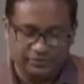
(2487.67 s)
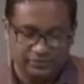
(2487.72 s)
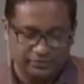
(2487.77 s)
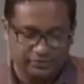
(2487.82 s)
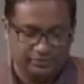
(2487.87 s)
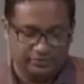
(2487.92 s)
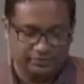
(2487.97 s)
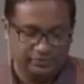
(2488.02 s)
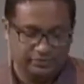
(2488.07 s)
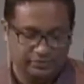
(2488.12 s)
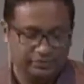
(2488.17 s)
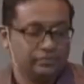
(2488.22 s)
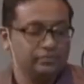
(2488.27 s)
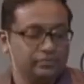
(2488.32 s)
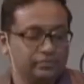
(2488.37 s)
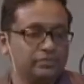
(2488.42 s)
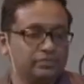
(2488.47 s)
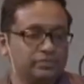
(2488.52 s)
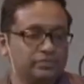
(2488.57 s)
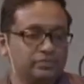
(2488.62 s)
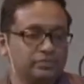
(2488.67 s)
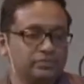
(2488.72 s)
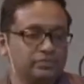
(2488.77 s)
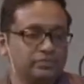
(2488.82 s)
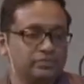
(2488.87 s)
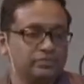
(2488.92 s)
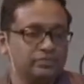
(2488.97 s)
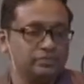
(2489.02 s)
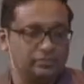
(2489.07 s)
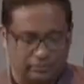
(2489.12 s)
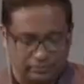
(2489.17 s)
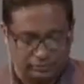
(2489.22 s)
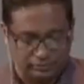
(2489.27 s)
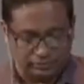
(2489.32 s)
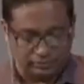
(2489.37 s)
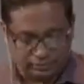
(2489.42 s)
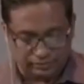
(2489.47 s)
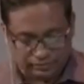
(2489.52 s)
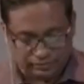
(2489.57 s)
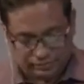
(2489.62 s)

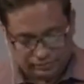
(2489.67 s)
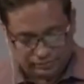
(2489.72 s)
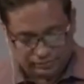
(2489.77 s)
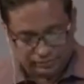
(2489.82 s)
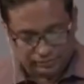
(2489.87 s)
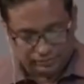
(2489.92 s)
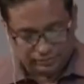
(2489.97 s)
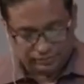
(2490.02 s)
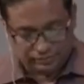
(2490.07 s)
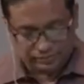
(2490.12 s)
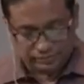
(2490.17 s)
No one is speaking in this clip.